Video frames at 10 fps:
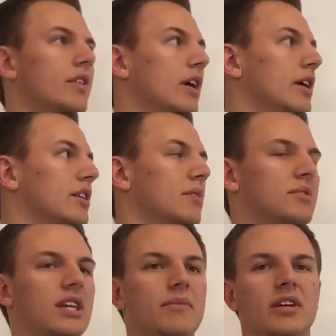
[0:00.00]
the
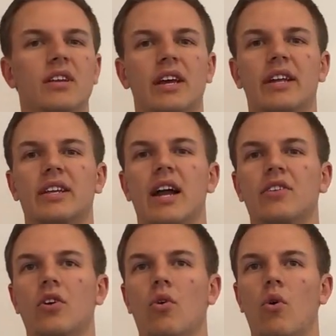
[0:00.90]
income statement and
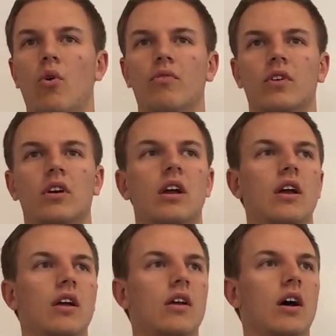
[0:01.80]
kind of go over
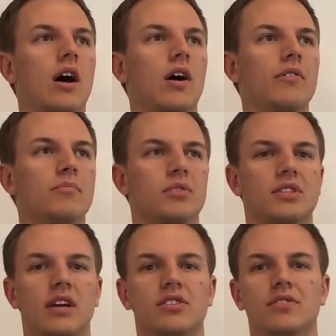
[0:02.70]
the
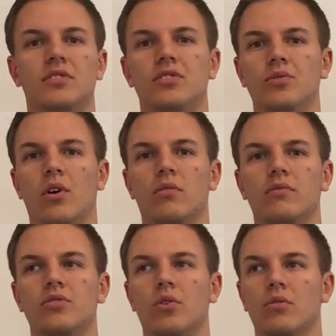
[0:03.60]
percentages to our
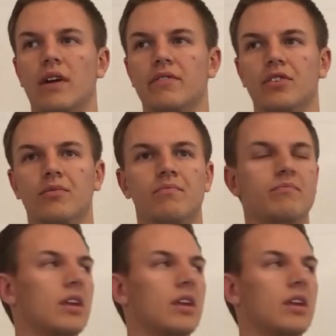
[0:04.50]
total revenue.